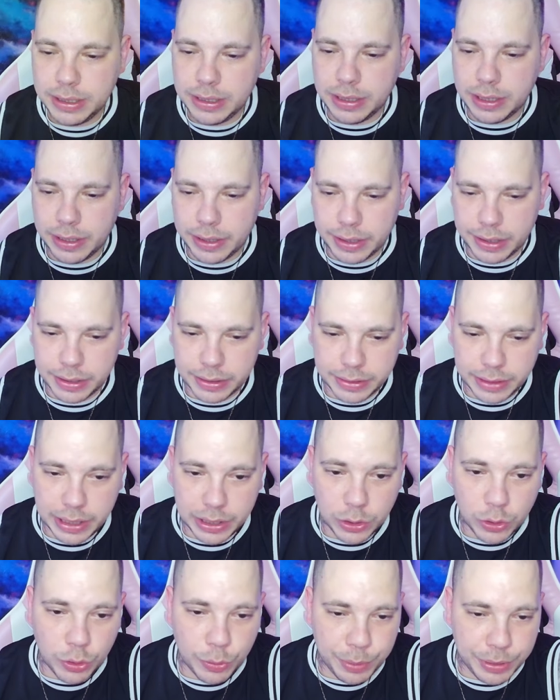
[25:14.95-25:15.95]
and I
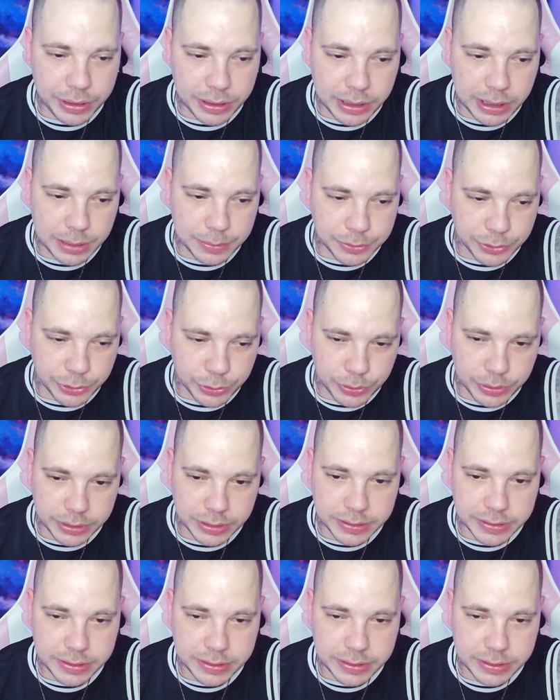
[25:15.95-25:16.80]
hope he keeps doing this